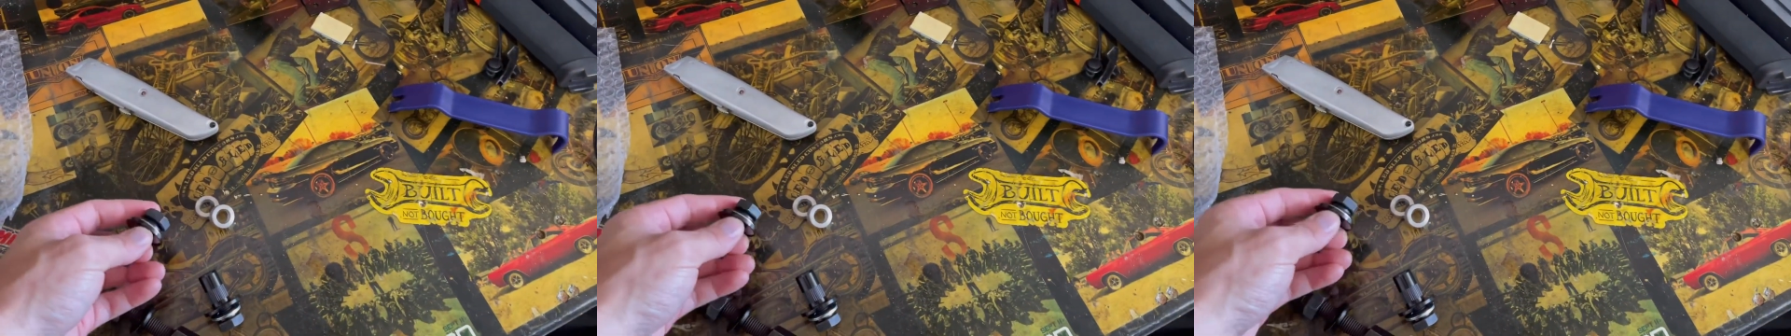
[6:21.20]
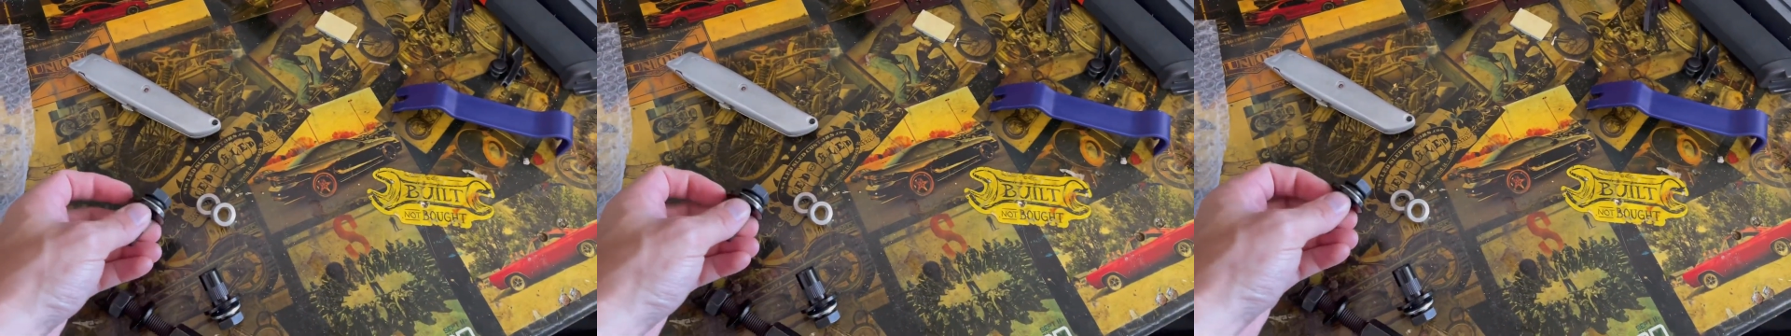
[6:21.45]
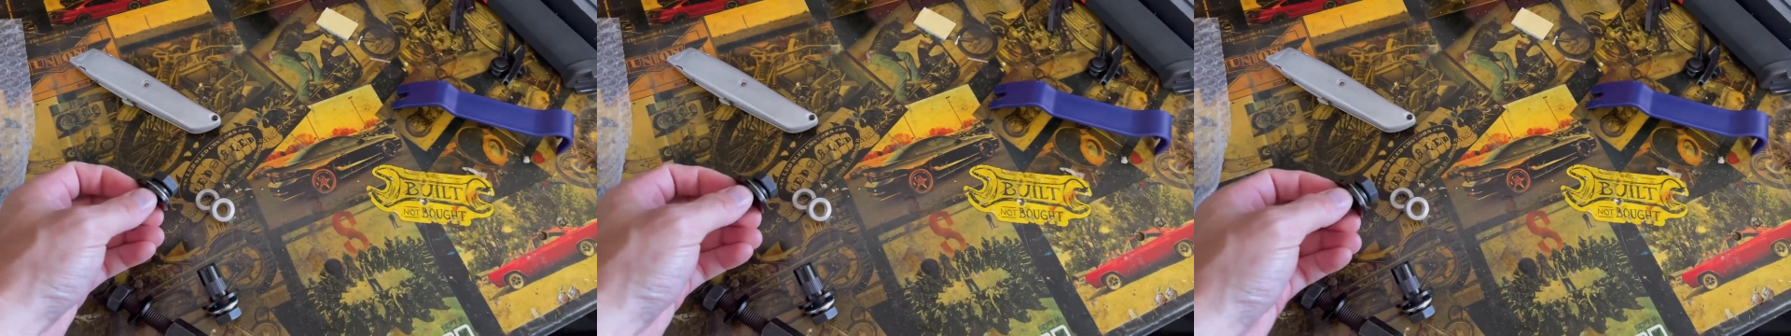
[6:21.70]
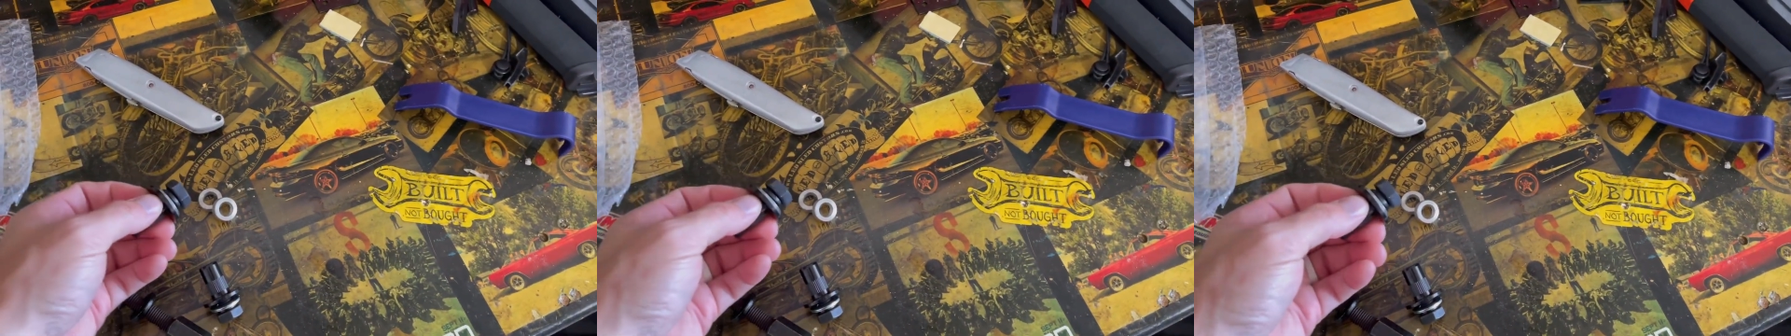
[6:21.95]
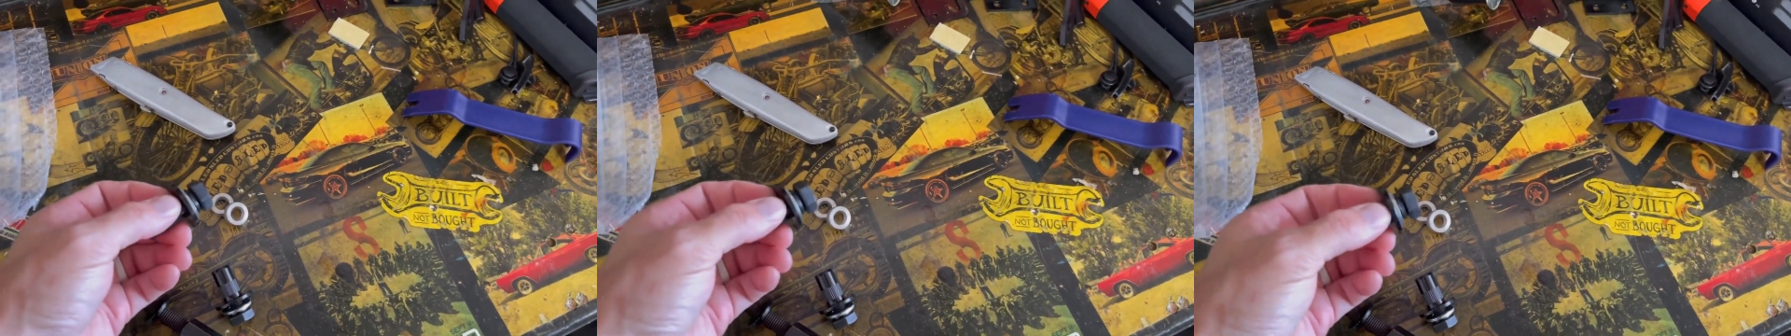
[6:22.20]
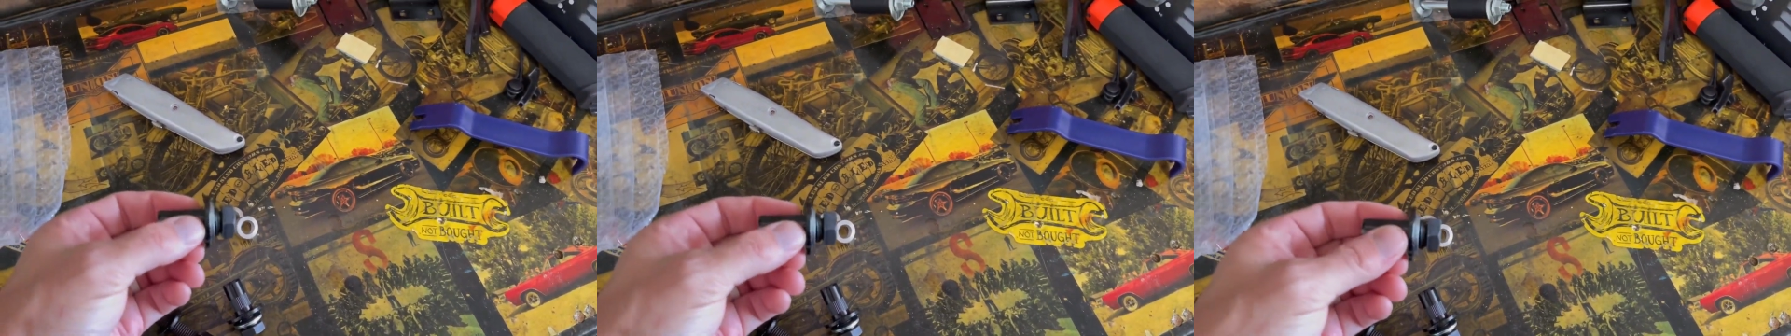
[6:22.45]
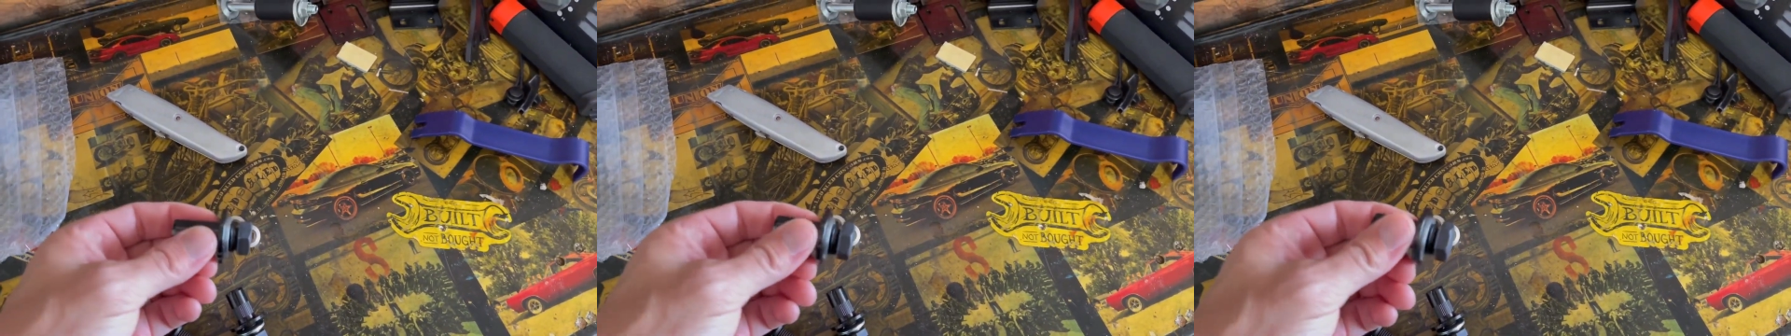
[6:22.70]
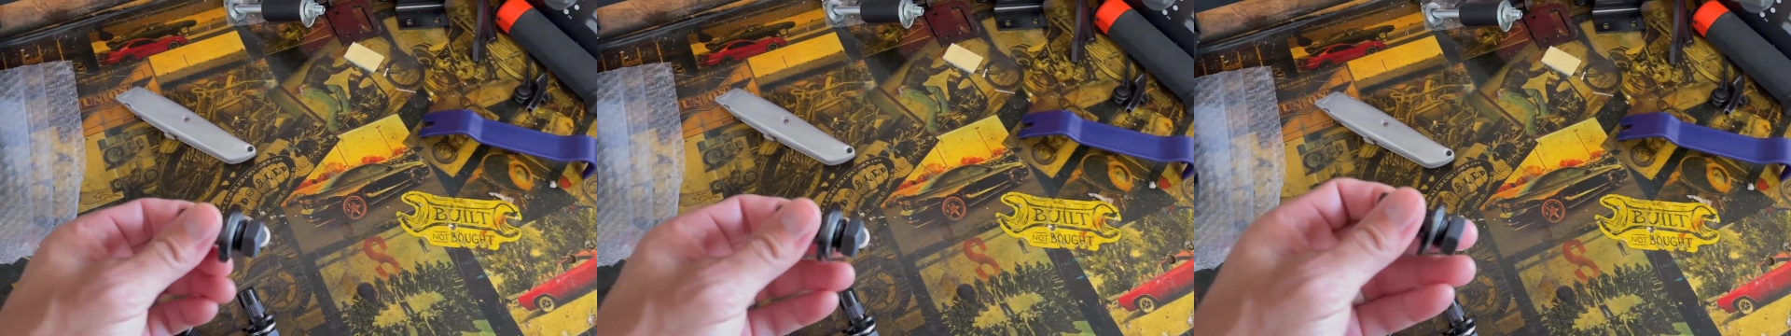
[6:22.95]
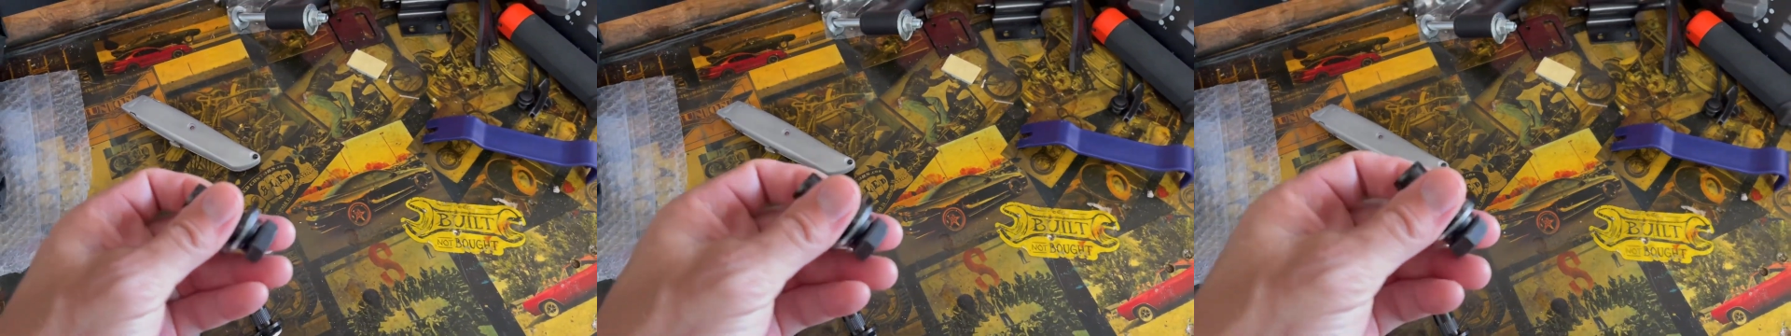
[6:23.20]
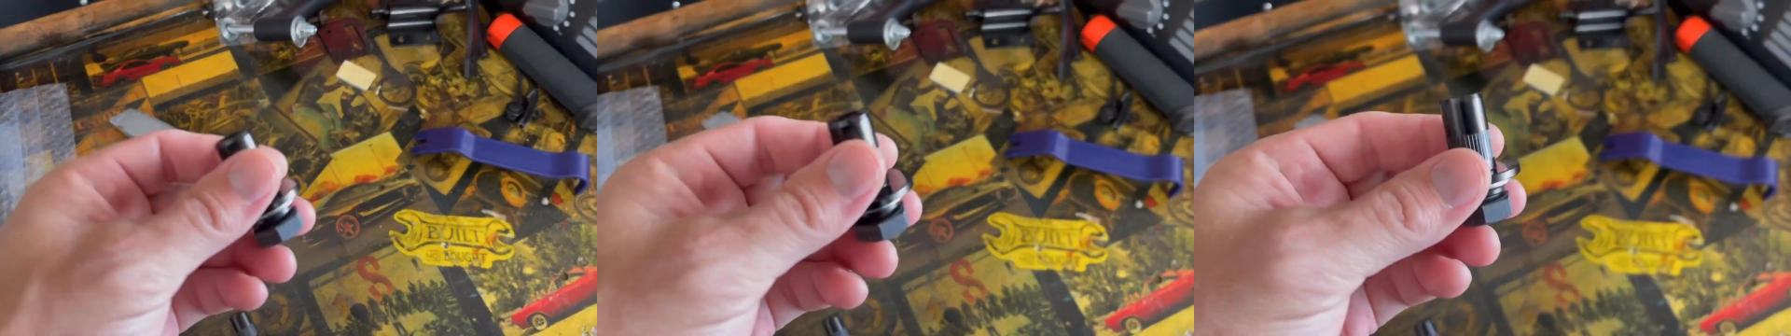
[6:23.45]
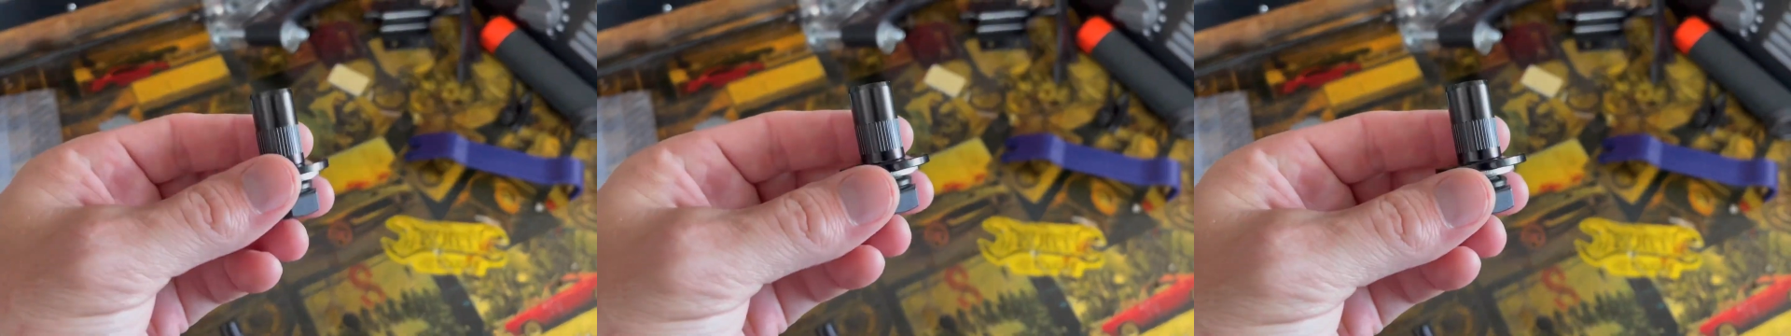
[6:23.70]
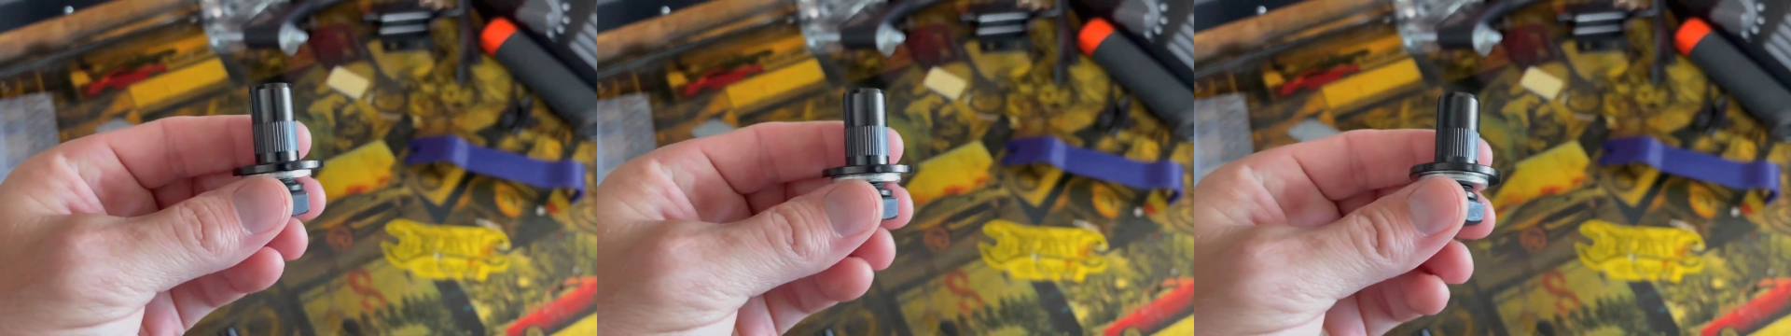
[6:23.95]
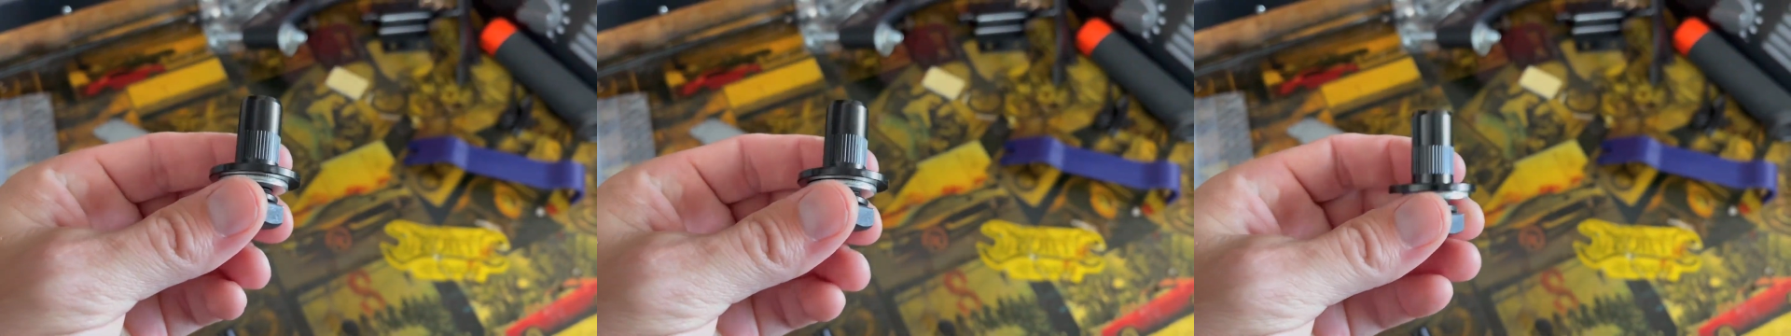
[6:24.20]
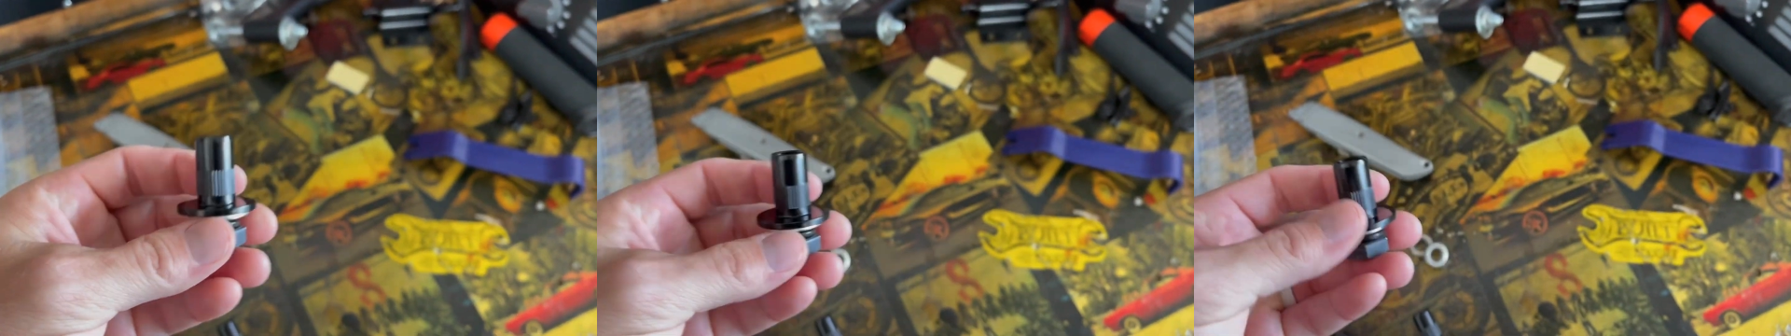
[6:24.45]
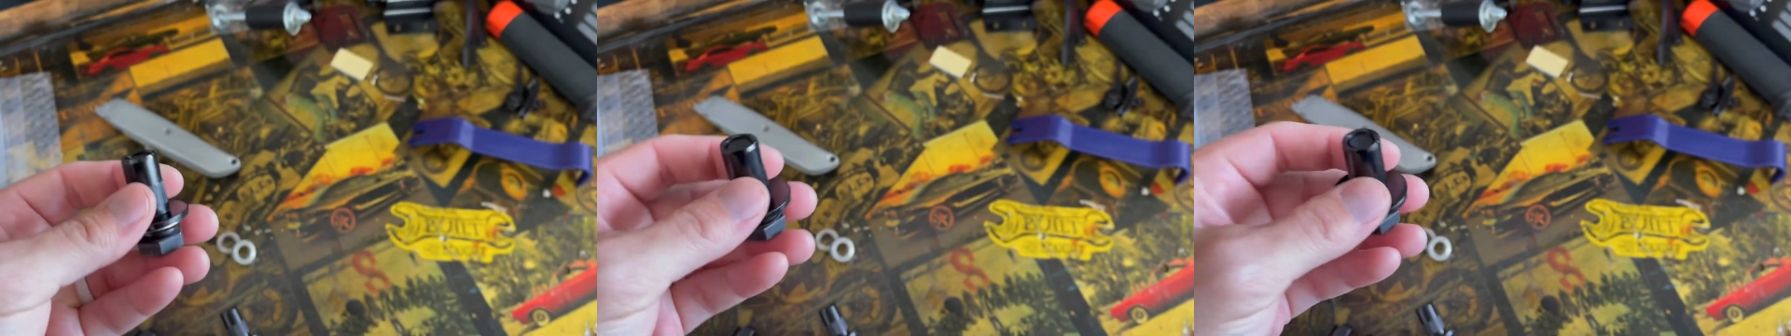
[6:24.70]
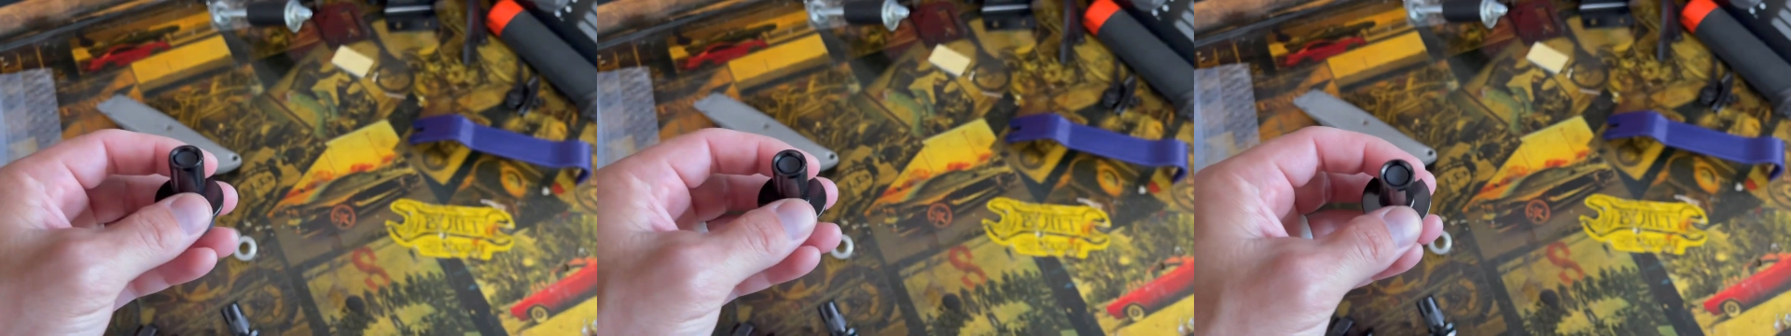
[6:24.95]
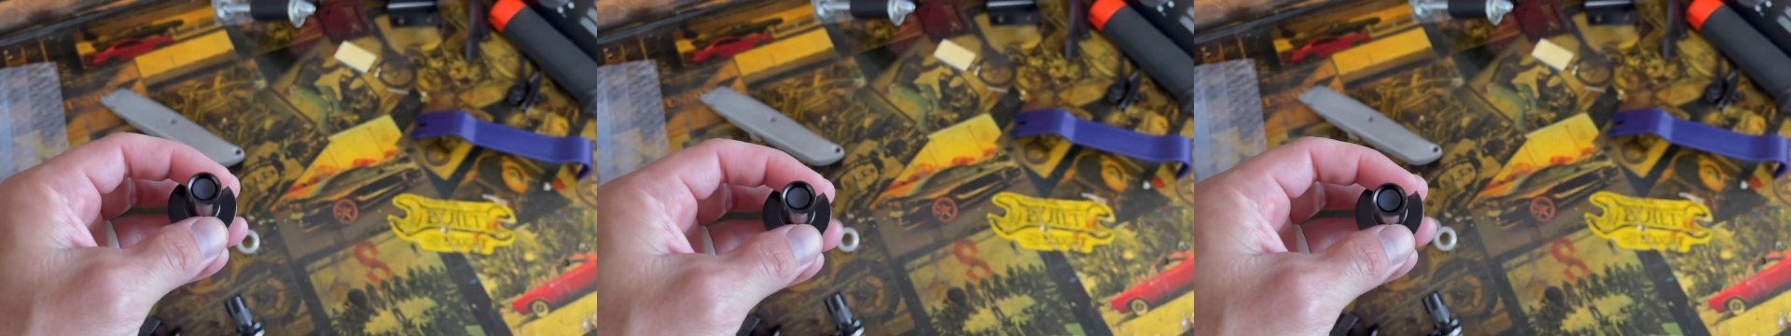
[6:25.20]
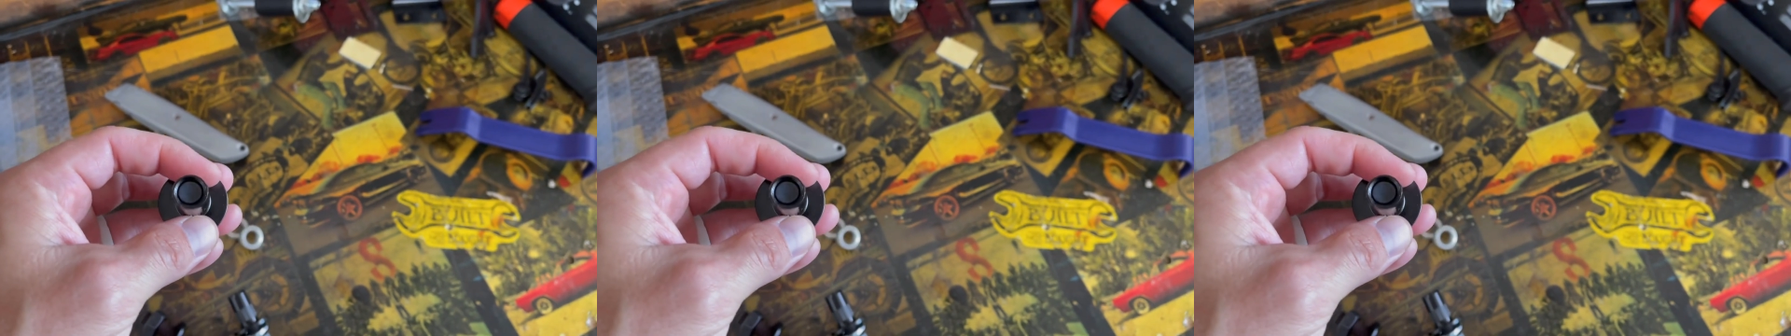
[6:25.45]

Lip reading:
No face is visible, so there are no lips to read.